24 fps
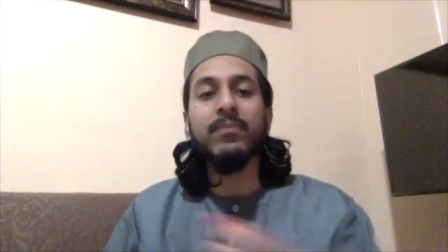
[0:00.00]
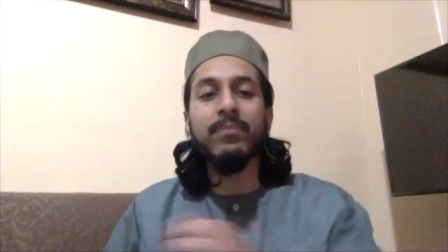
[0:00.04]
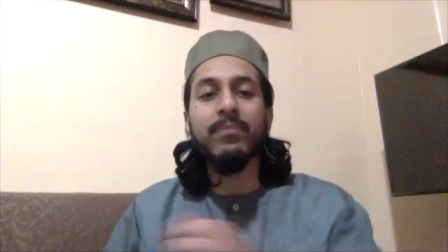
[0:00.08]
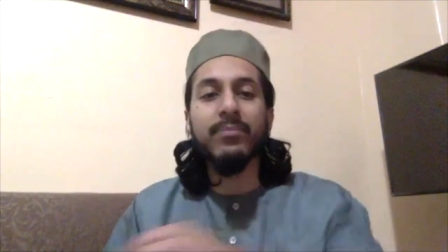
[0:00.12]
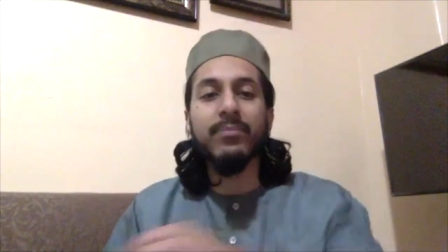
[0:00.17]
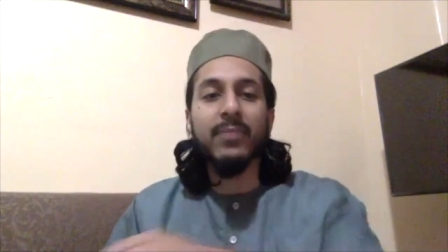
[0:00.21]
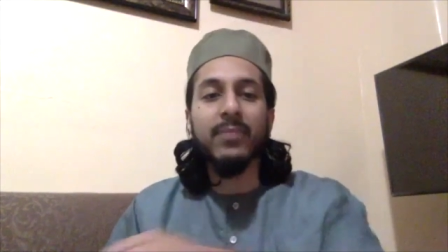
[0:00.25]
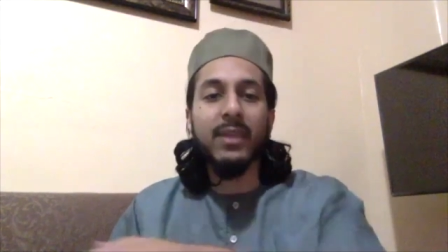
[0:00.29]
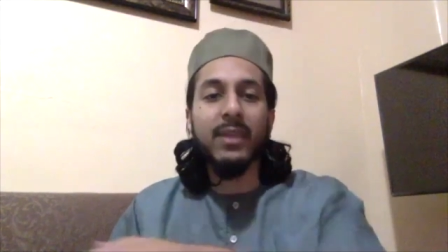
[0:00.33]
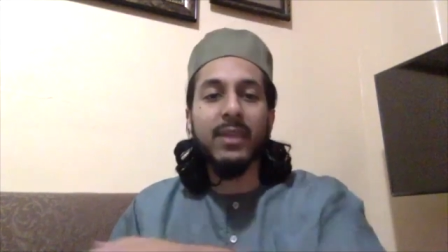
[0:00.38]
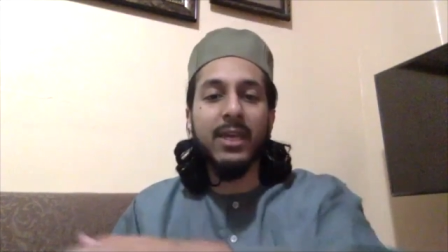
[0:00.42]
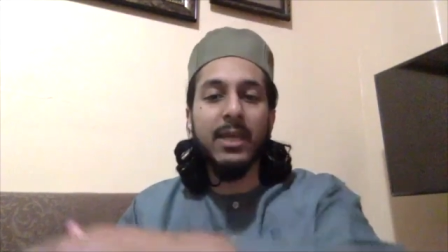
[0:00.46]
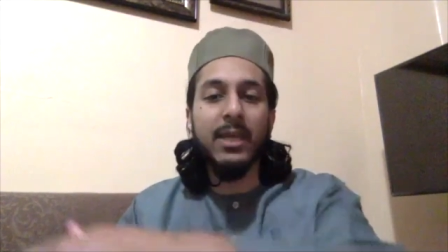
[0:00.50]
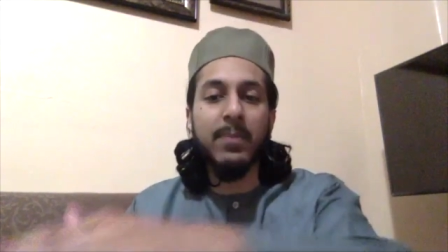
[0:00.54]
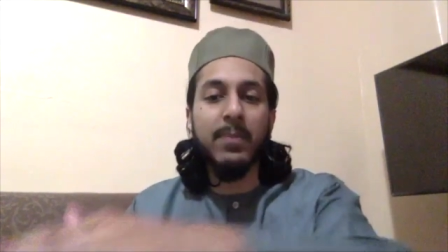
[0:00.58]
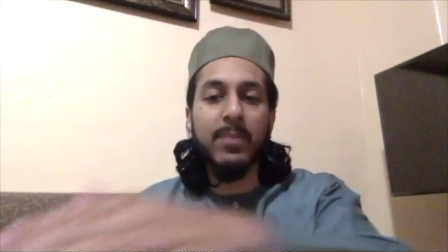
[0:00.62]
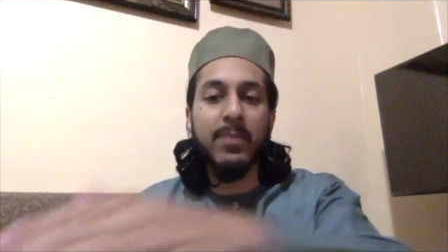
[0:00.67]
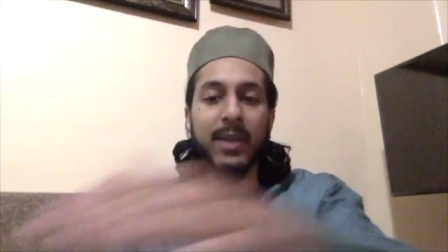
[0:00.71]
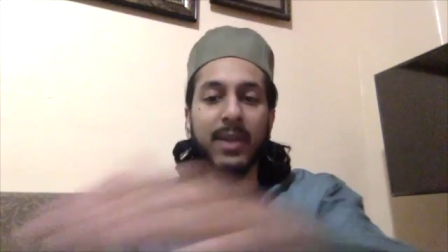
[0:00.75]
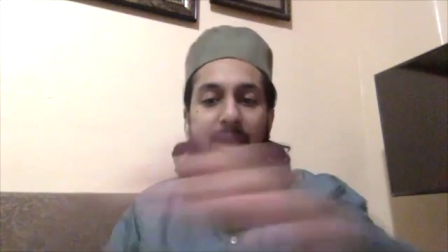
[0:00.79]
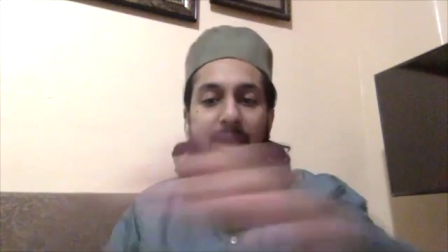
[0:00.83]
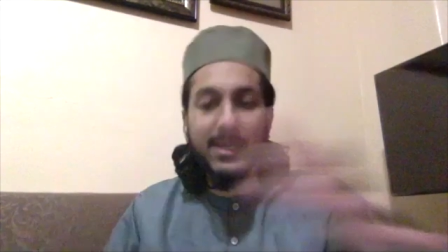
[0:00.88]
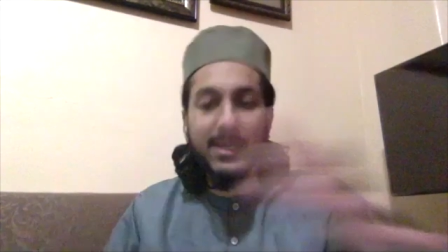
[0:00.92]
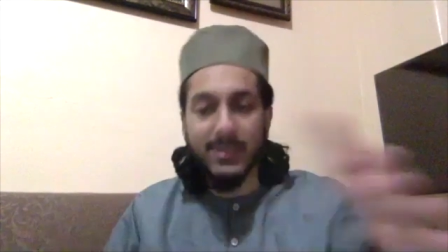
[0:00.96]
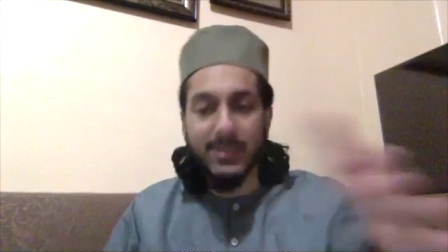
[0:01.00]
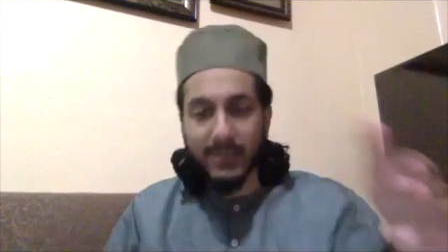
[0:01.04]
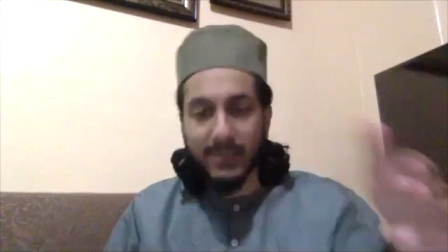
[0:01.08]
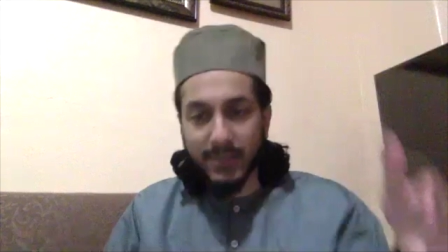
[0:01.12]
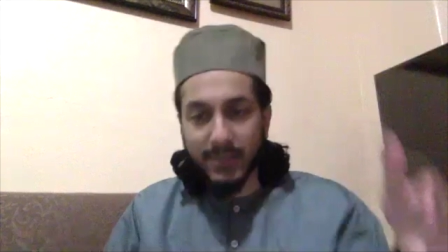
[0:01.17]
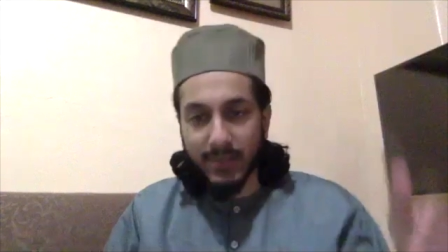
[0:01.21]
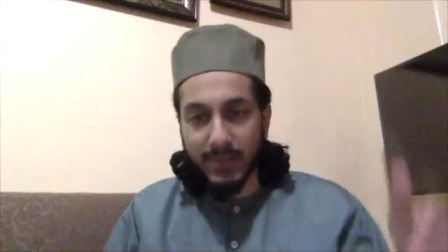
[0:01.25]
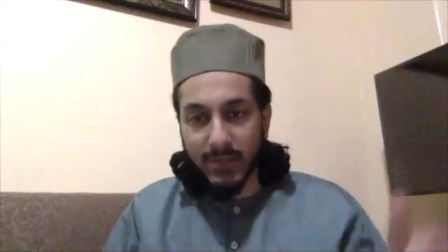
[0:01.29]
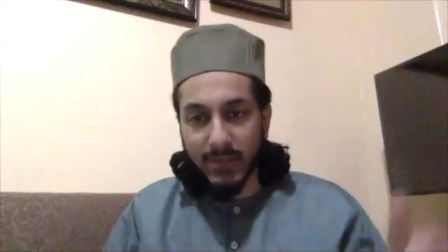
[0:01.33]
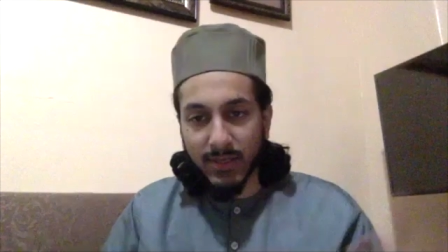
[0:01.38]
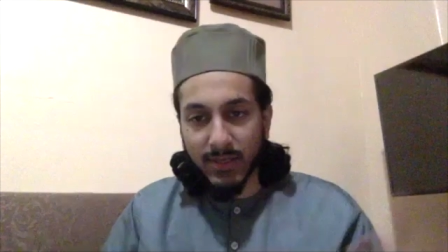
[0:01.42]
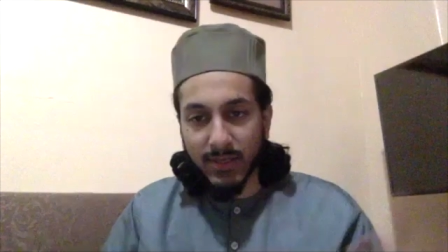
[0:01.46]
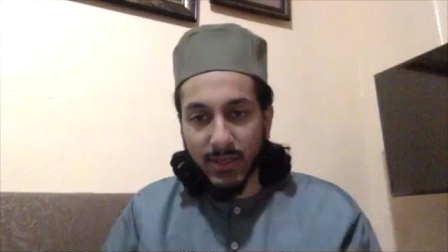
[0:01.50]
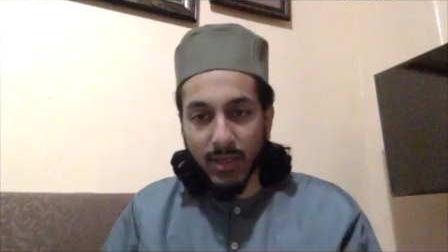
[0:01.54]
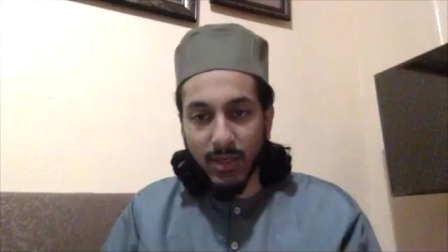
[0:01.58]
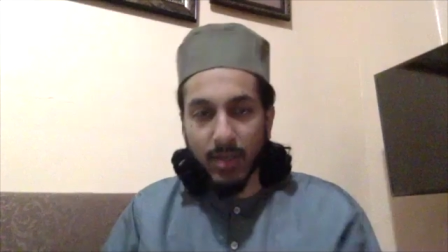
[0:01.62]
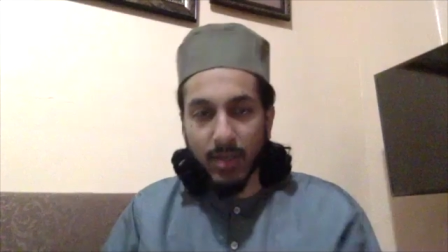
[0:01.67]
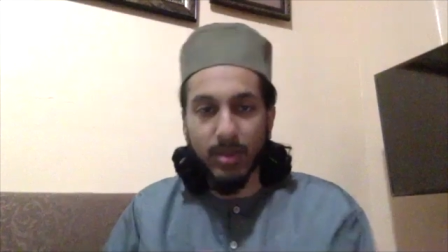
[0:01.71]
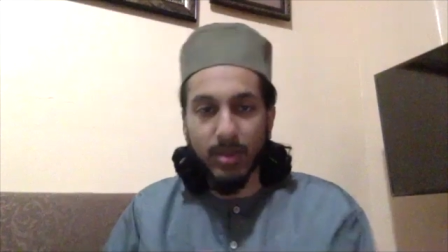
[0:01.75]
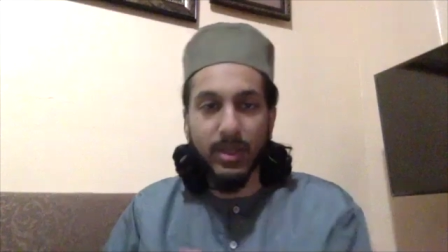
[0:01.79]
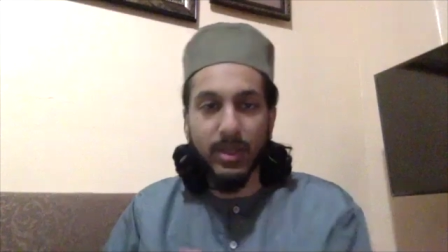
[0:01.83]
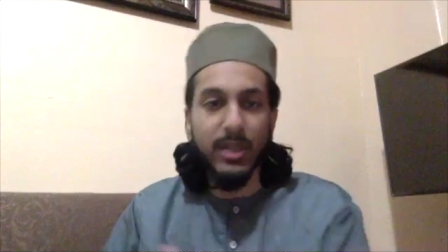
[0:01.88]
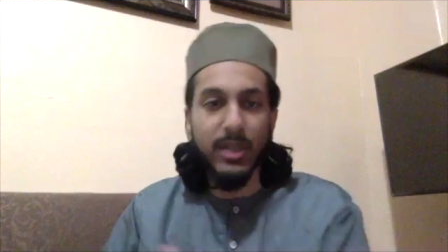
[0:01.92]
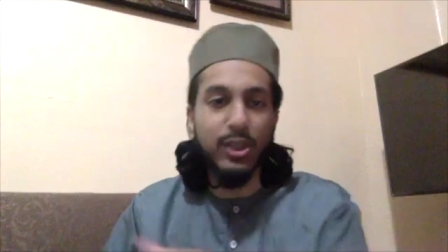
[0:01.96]
he placed
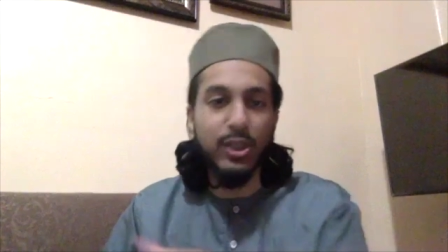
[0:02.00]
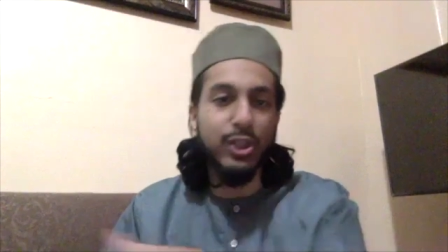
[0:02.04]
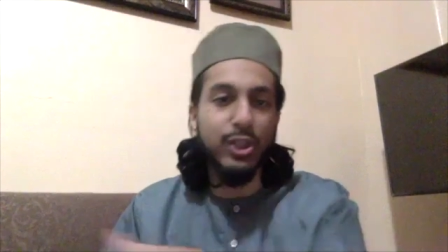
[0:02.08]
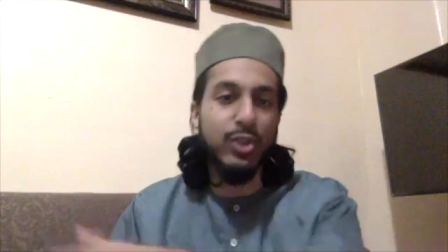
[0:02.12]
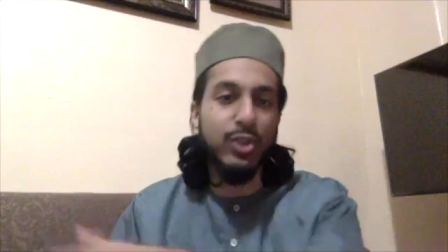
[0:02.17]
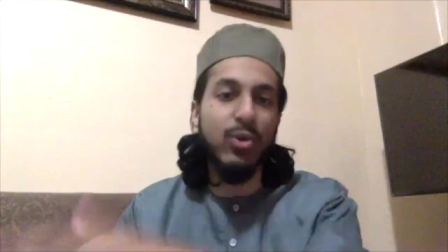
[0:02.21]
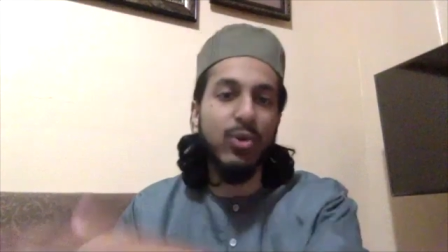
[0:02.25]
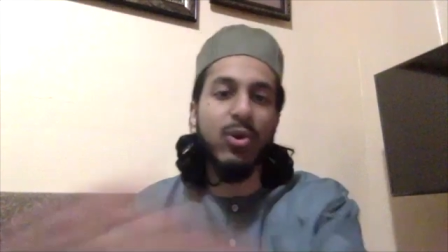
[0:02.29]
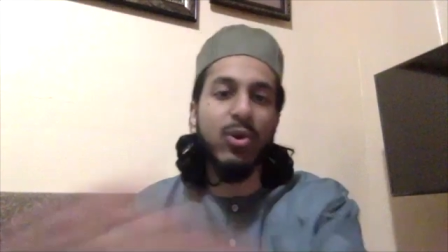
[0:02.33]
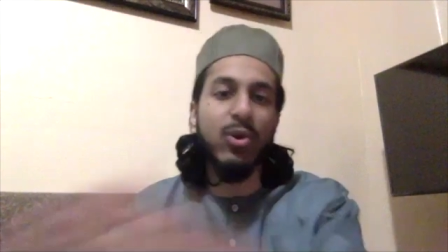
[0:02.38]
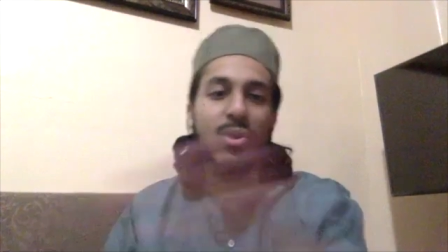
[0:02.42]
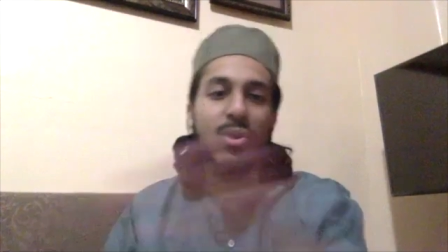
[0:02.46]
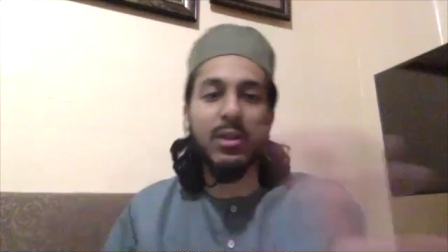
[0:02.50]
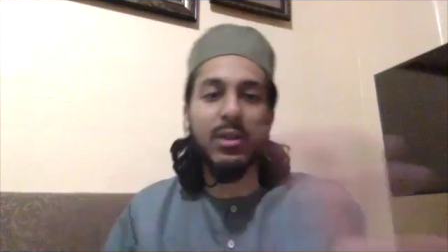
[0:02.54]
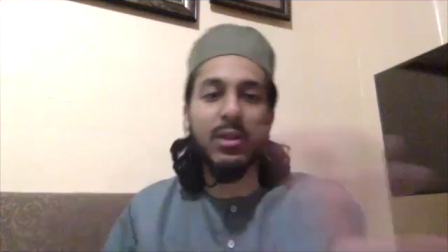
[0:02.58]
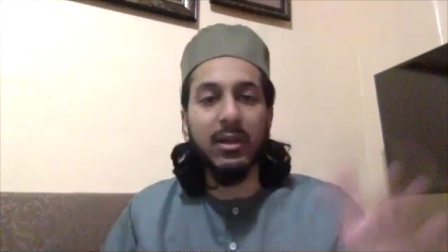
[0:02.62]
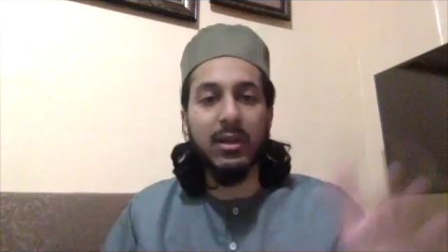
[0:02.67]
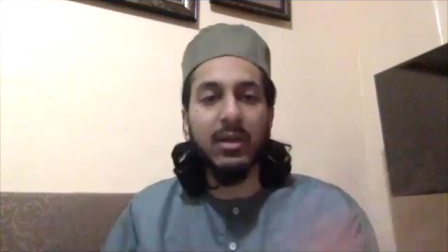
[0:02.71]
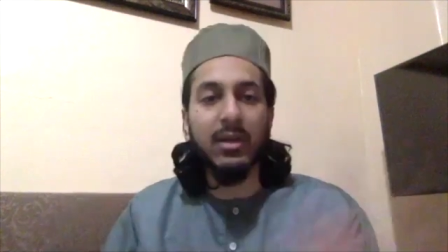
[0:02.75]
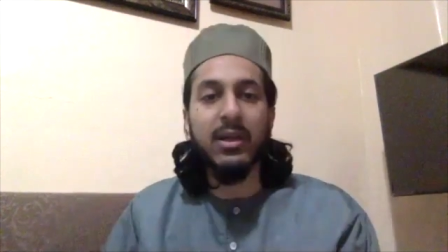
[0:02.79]
his shawl